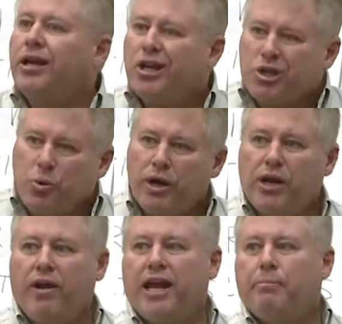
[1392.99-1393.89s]
20
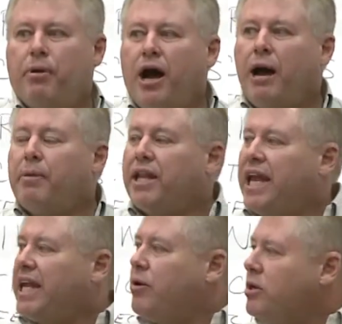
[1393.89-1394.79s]
grand a pop, and they
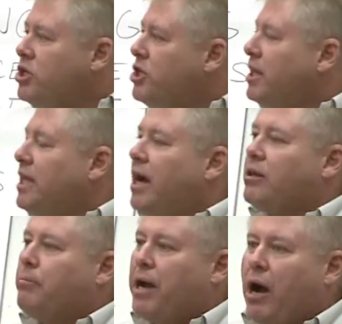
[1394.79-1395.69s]
couldn't shut down the
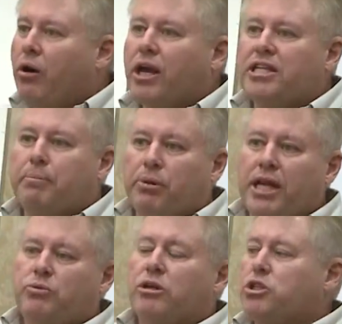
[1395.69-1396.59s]
power because the
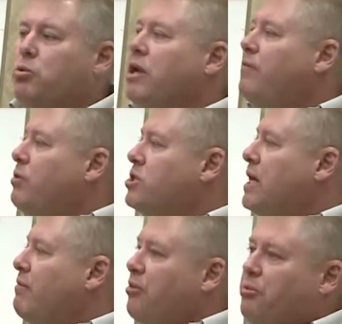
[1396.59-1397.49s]
place runs
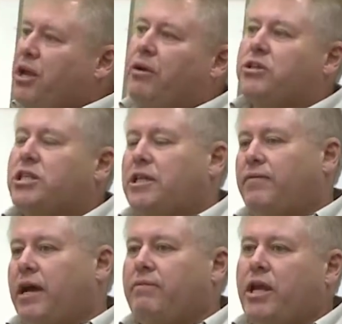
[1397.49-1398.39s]
24/7,
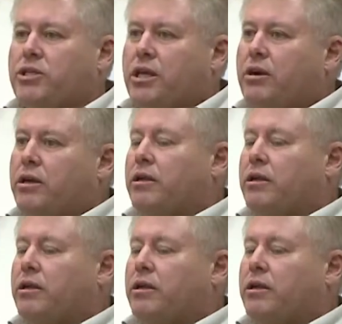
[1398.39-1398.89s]
365 days a year.